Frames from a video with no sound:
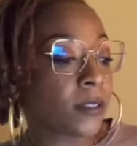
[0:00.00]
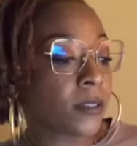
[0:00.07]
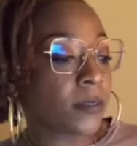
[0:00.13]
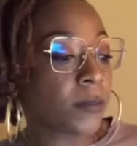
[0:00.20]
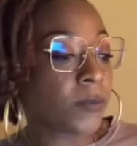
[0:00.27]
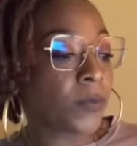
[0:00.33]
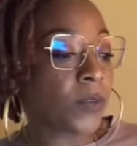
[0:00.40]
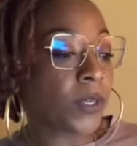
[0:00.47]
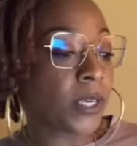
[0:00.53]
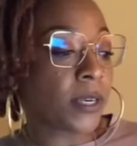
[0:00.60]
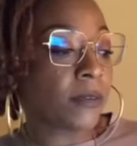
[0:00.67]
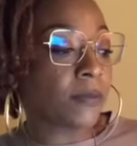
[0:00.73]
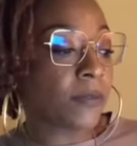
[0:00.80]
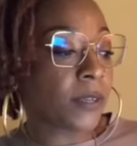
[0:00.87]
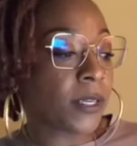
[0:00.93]
Some of you
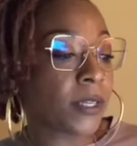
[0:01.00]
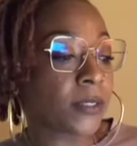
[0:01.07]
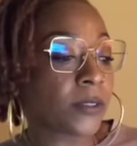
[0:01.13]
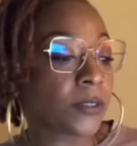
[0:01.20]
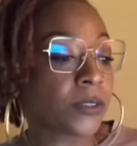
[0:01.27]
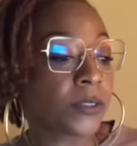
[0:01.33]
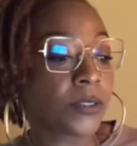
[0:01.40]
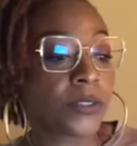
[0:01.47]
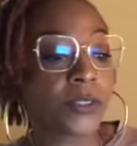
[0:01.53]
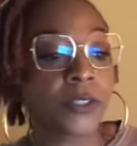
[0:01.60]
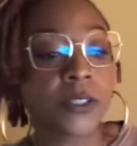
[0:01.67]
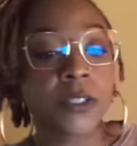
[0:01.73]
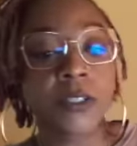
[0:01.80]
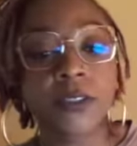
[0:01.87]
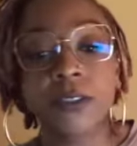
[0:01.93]
have Cancer in your
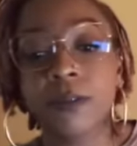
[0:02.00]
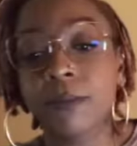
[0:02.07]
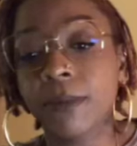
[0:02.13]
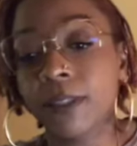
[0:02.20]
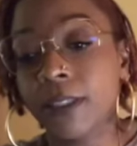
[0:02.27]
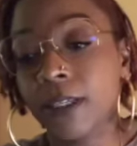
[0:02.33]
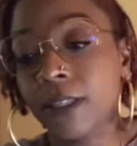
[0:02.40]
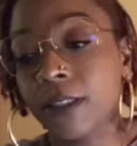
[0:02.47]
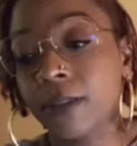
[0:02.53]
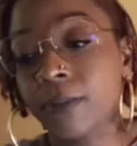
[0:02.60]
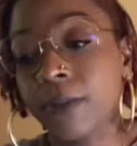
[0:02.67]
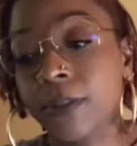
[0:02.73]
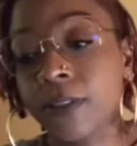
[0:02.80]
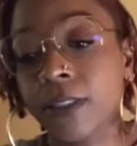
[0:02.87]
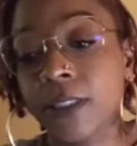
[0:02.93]
chart or something like that. This
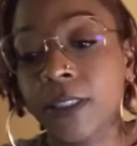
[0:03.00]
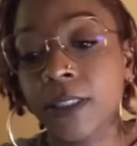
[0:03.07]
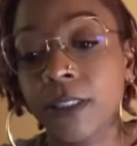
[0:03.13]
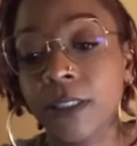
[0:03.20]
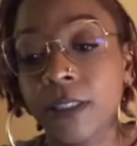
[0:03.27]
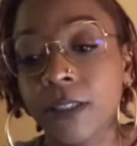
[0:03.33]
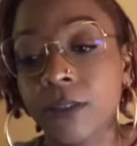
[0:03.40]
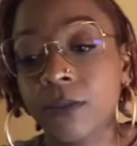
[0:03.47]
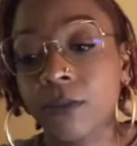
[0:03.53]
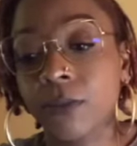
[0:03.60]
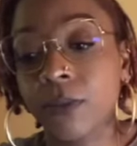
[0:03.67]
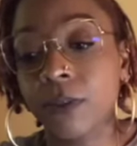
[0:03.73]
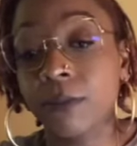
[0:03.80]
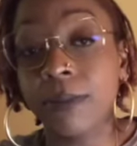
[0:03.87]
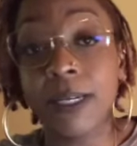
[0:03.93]
person is
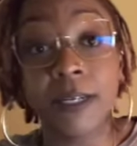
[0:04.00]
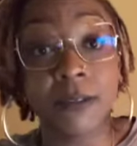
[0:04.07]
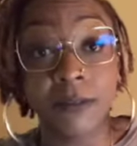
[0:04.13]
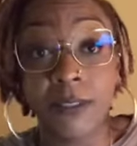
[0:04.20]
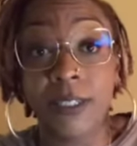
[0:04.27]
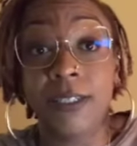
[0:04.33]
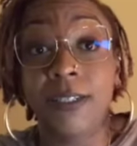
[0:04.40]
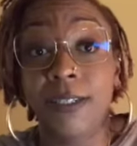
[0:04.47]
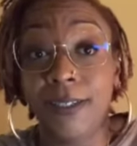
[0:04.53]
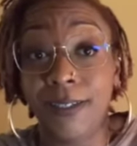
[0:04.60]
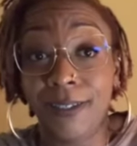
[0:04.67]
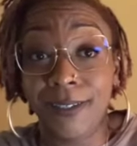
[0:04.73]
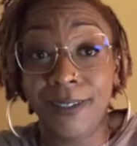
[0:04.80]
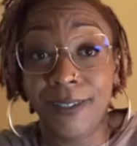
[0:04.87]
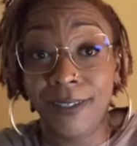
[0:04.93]

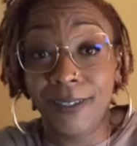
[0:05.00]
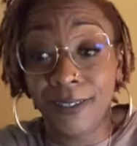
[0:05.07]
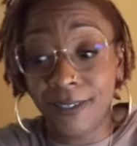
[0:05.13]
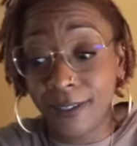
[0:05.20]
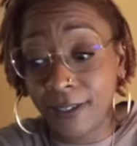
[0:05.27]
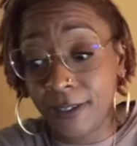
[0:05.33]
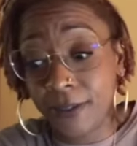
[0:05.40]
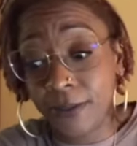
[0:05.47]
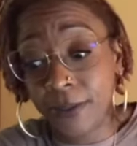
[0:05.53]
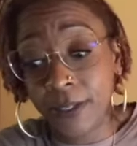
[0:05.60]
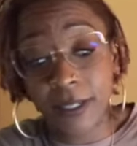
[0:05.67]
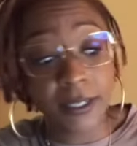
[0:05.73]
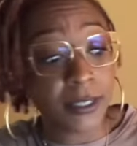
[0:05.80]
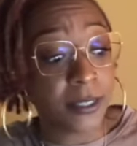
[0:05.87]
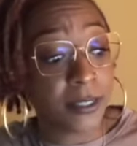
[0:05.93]
rebounding.
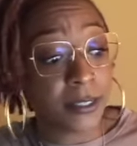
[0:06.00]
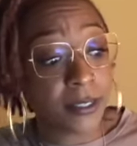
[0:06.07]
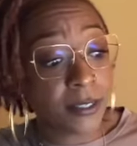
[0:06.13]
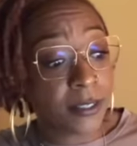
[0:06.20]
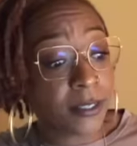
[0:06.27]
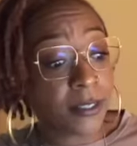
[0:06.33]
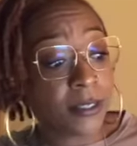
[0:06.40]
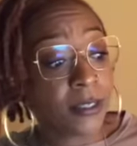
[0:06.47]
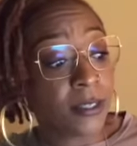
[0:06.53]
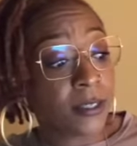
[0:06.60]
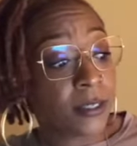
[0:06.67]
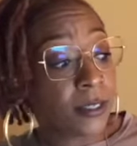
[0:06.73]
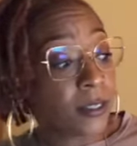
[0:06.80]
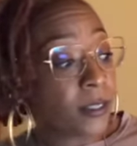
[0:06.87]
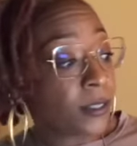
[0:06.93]
Okay.
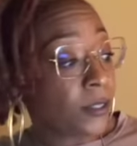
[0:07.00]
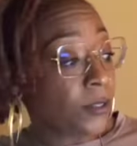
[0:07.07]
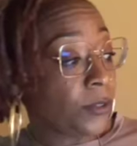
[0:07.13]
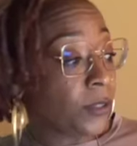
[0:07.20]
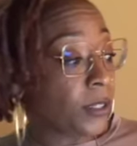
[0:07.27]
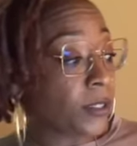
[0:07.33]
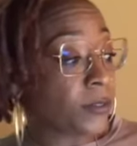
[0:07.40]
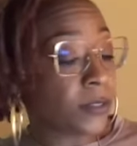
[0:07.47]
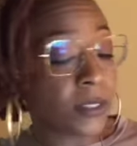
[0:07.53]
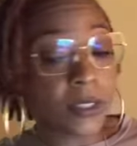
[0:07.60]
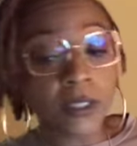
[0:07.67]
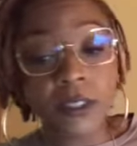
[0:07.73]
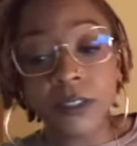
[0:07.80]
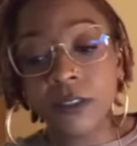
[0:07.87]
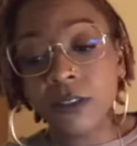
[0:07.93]
You could have,
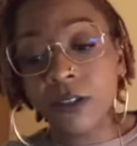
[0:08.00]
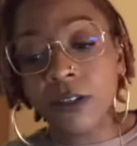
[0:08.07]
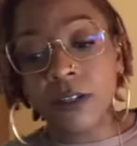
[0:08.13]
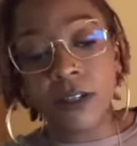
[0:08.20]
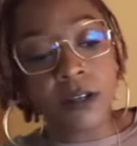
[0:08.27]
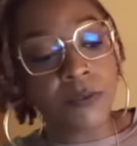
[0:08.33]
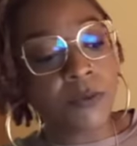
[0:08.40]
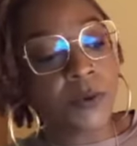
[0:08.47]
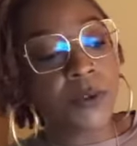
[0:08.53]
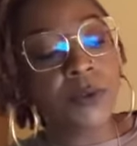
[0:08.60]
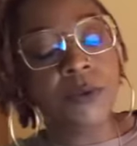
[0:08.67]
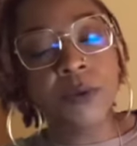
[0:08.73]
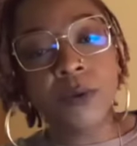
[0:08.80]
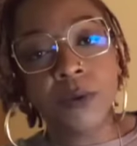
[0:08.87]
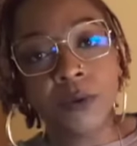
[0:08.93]
it could have started off where
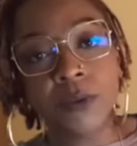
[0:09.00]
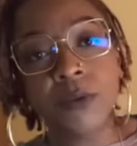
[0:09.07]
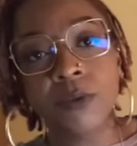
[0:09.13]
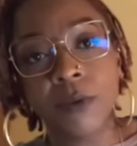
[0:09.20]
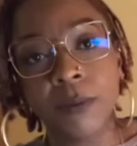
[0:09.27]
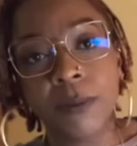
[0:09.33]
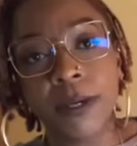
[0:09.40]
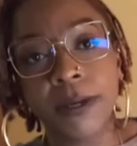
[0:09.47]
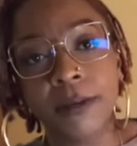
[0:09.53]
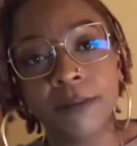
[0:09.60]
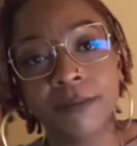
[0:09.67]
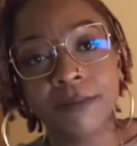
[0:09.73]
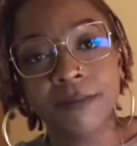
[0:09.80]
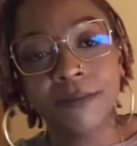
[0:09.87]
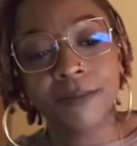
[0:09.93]
you were the rebound.
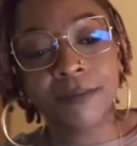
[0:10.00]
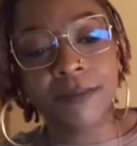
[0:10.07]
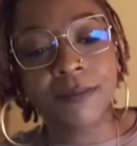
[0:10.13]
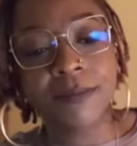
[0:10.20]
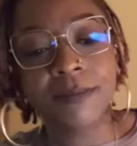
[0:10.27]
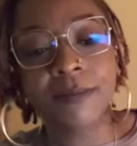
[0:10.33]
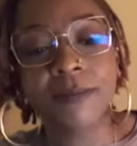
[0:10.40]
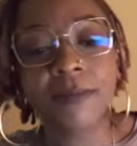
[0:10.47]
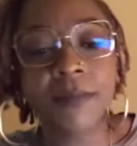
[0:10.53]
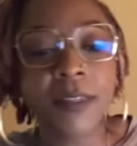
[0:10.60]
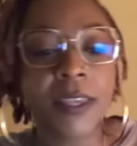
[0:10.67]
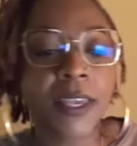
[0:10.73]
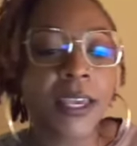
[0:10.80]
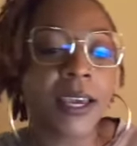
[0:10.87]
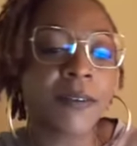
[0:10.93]

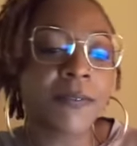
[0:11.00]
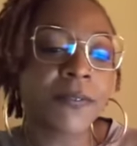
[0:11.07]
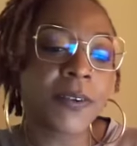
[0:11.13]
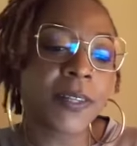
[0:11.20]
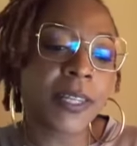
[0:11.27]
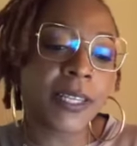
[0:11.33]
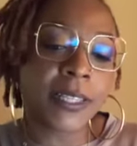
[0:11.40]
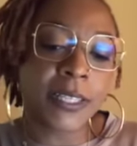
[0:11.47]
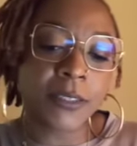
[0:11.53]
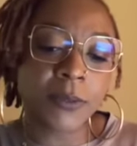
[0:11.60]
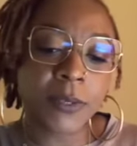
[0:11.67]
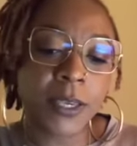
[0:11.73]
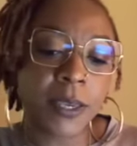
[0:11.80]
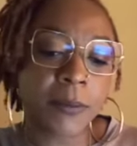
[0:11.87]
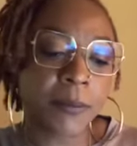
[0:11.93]
I feel like that's
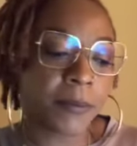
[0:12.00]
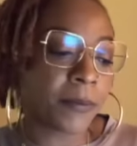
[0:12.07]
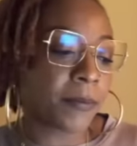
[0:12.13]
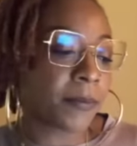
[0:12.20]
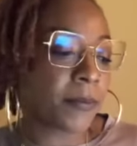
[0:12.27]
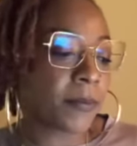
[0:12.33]
what happened.